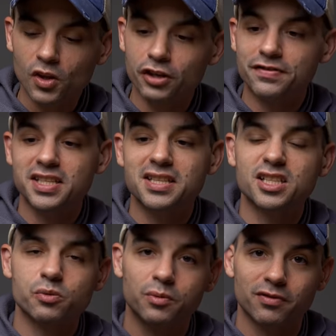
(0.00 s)
you've seen
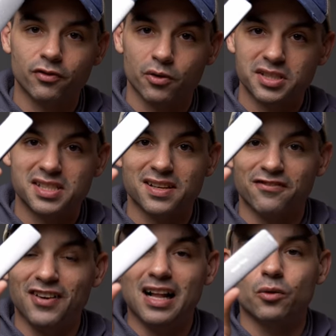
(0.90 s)
this one before. This is the
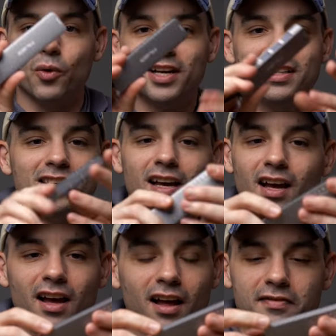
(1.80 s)
Falwetti.
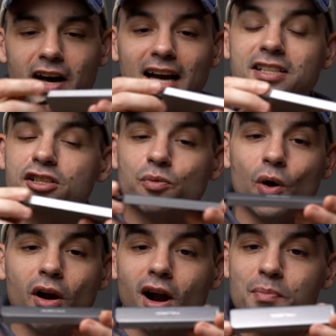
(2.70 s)
I
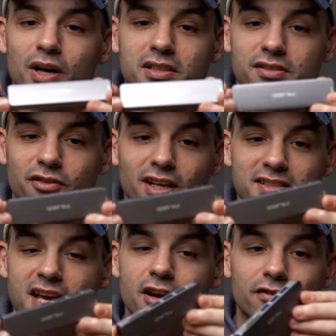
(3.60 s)
swear I bought this for like
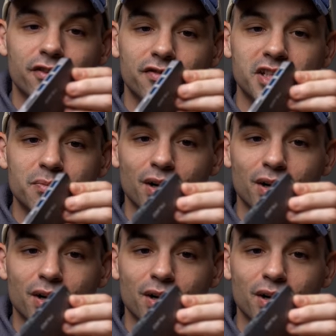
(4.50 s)
10 or 15